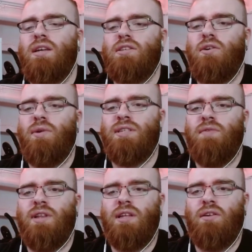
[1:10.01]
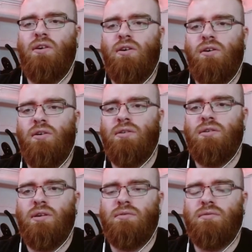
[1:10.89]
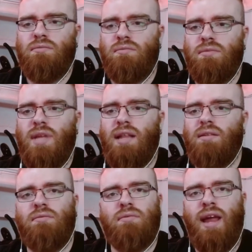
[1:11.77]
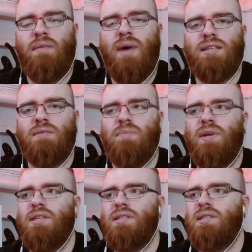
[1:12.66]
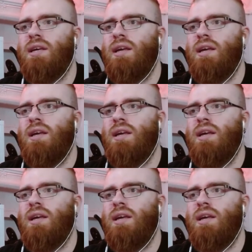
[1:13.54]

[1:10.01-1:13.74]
So he's a villain on no that great masterpiece